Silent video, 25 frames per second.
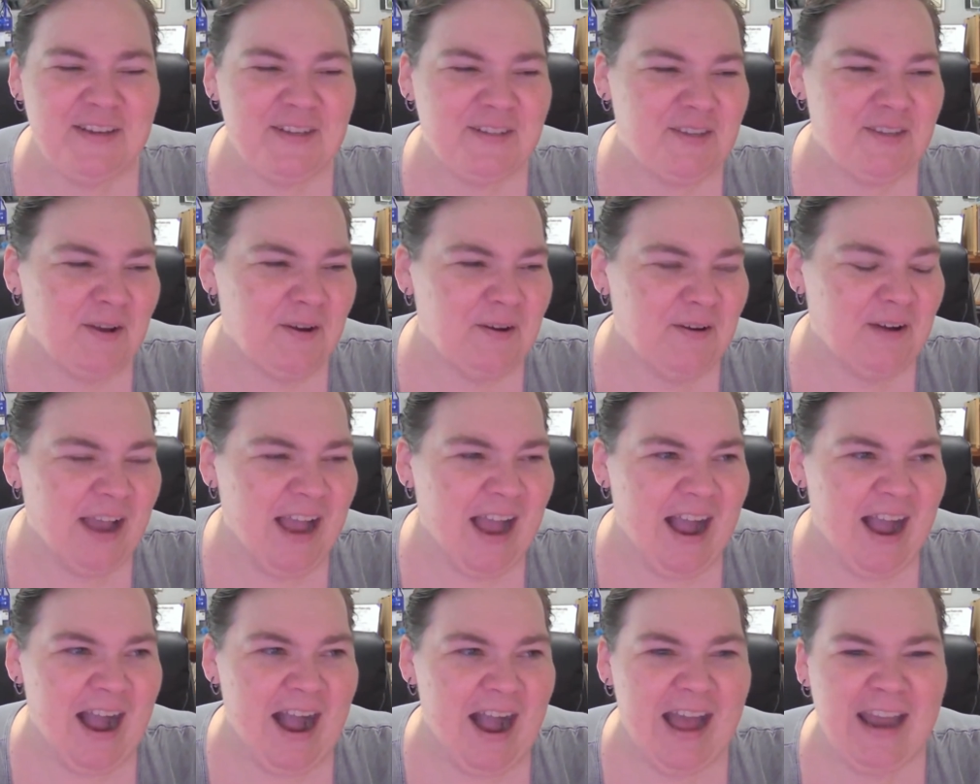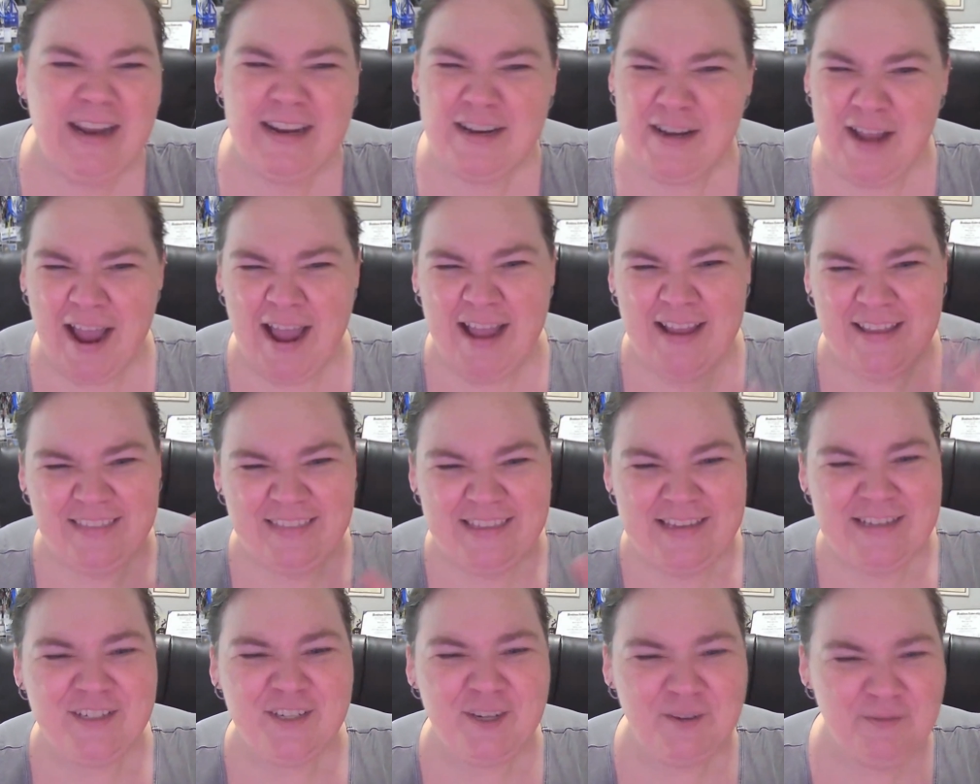So, and I
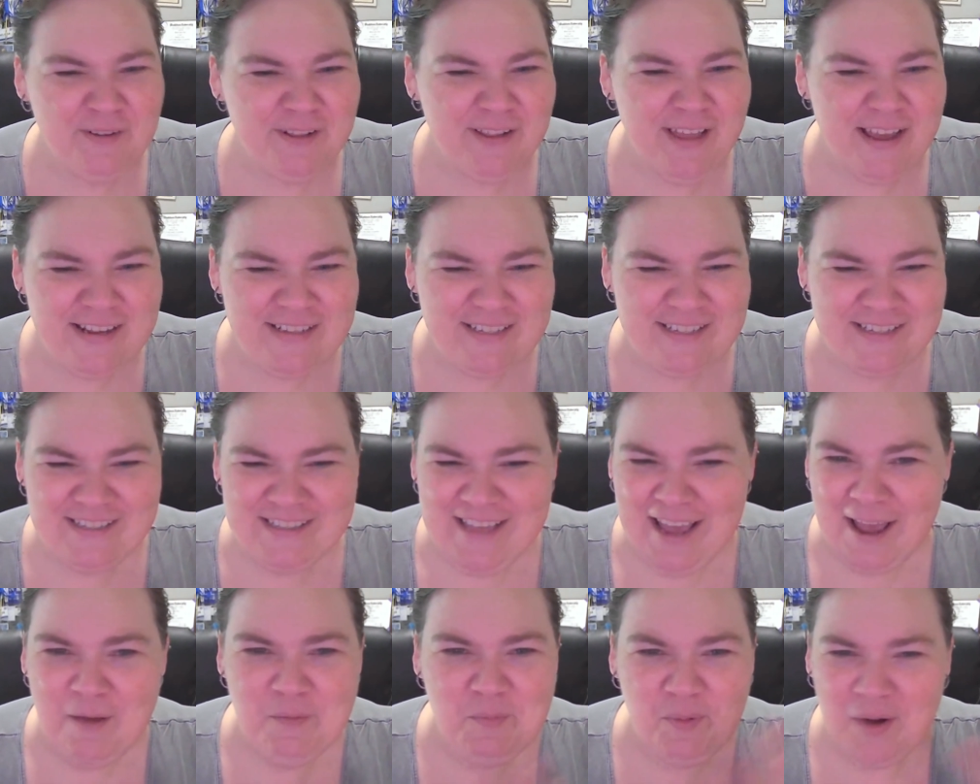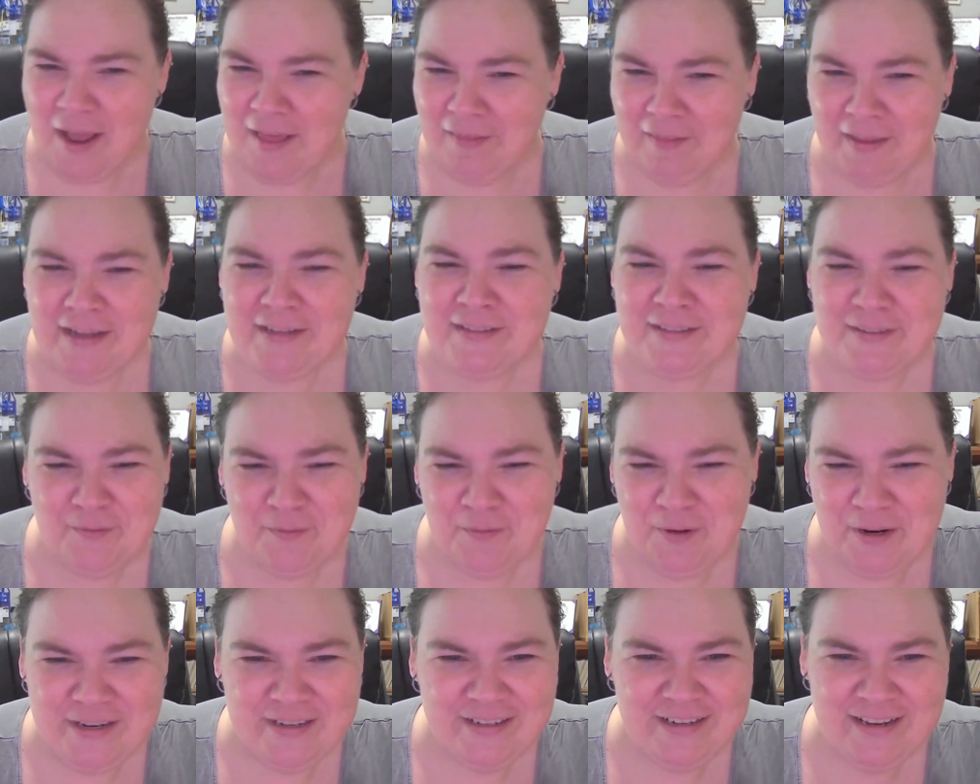think she realizes that, but I like
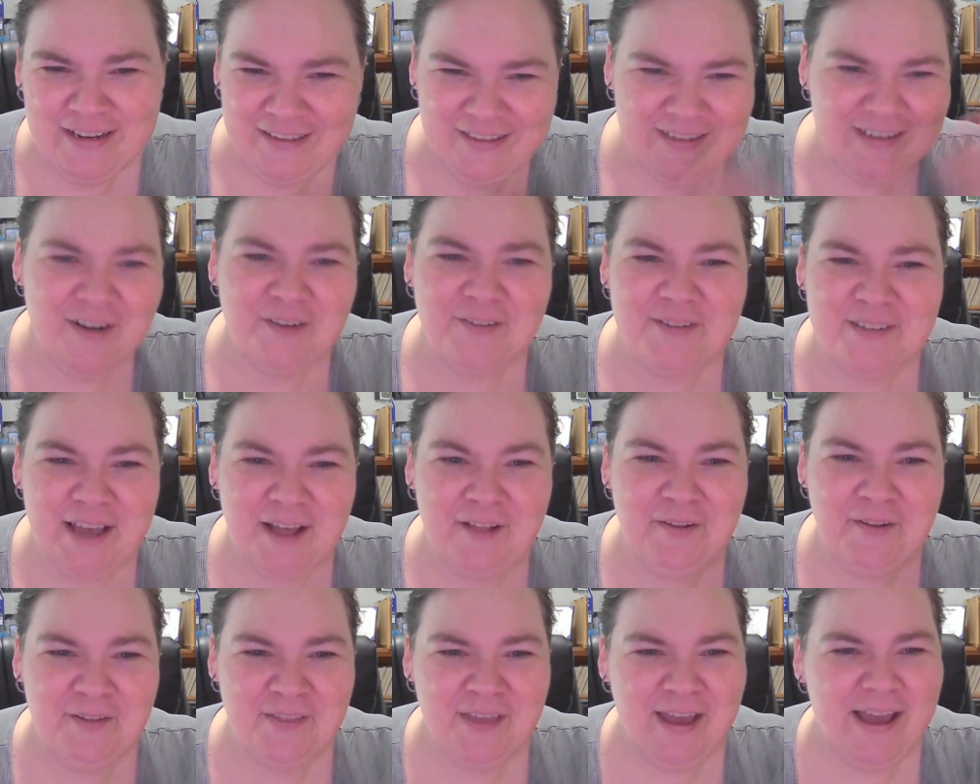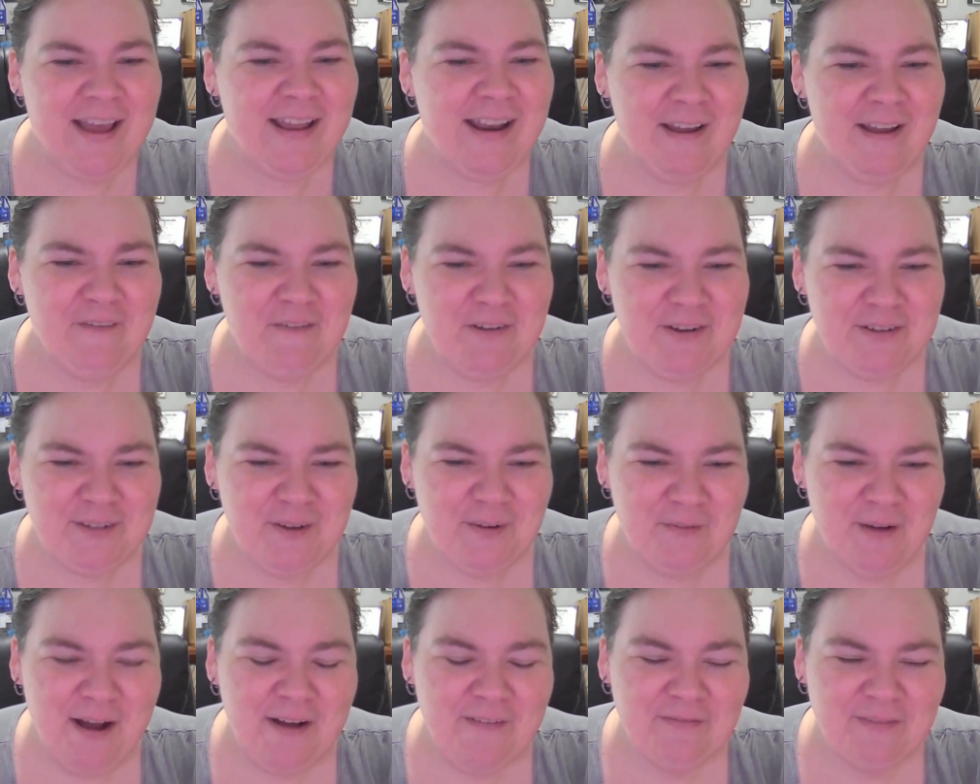to tell her that every
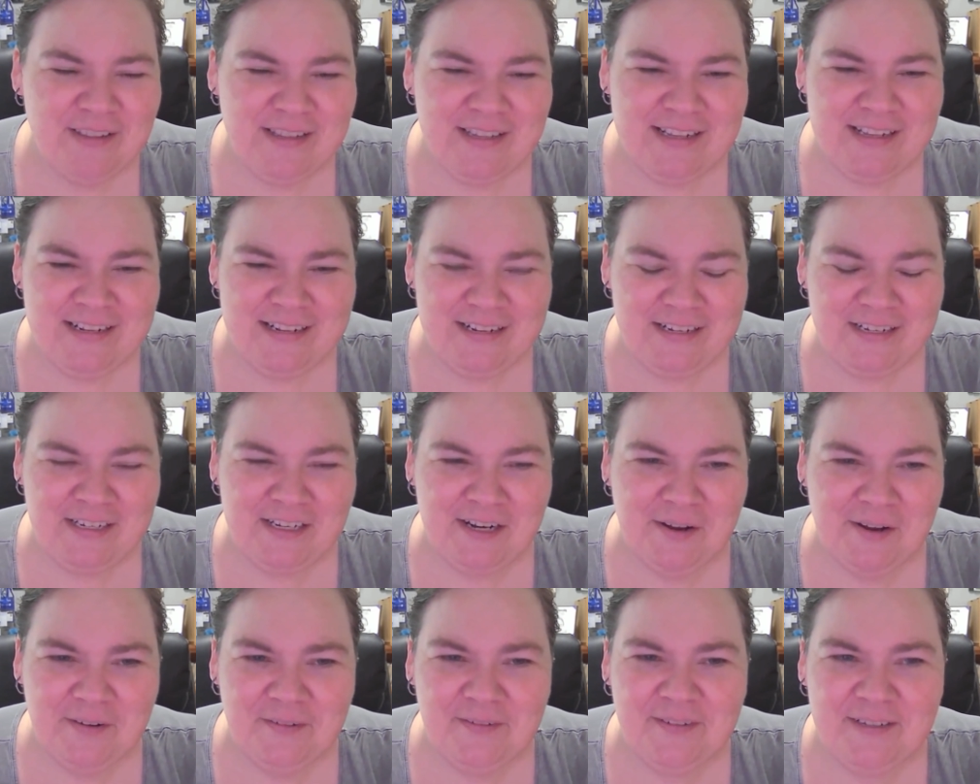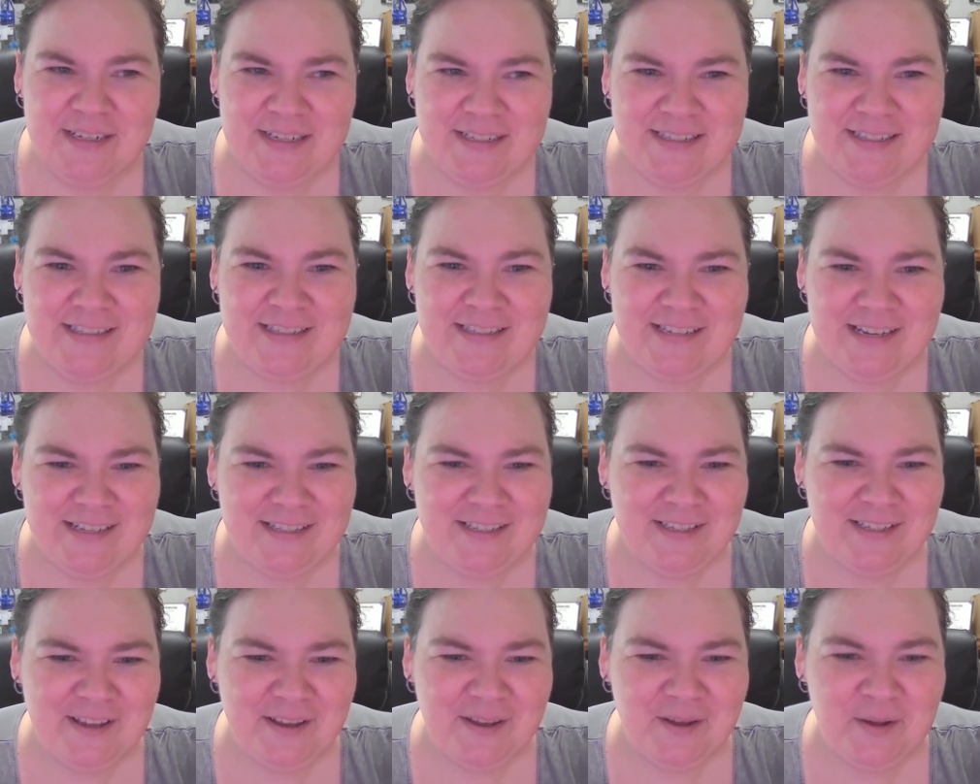so often that,
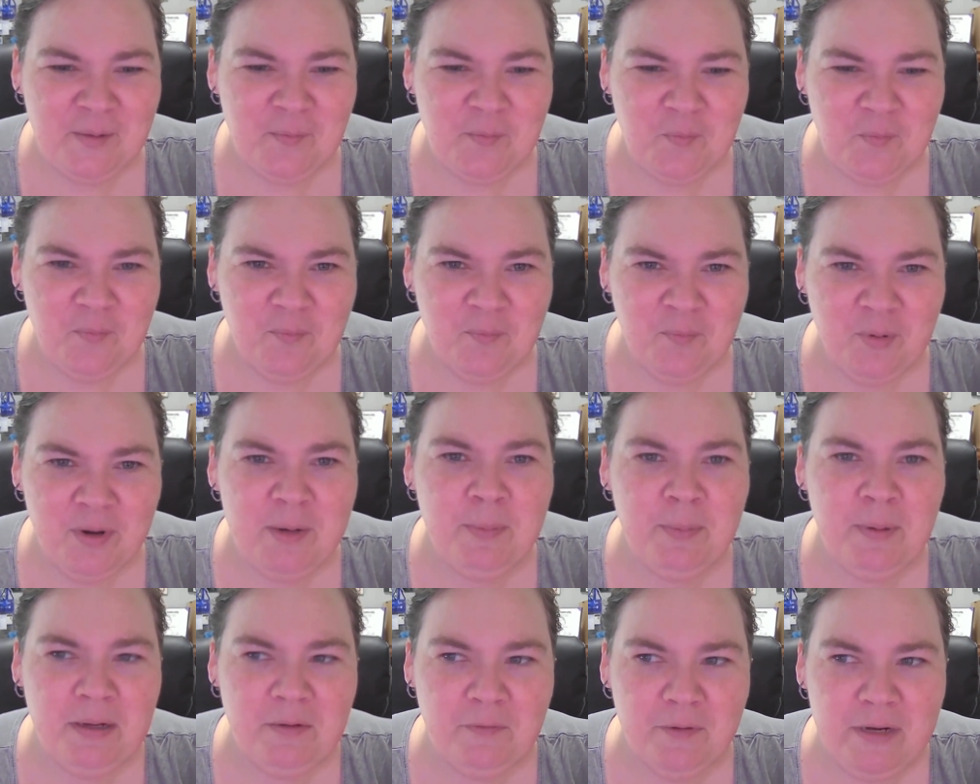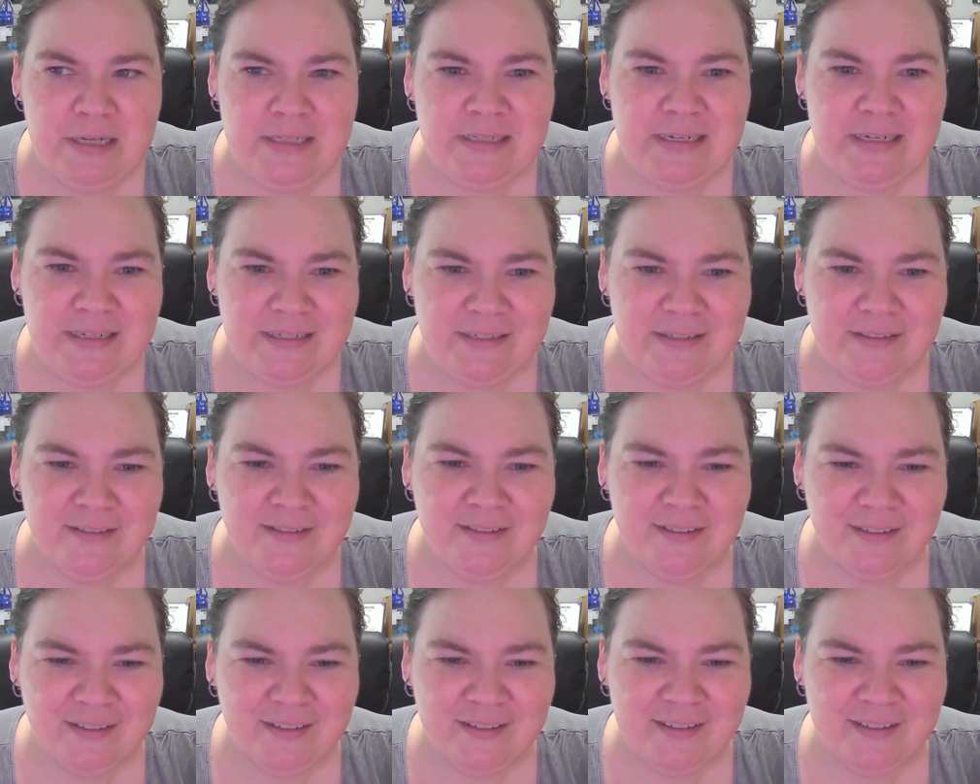it's a pretty big reason.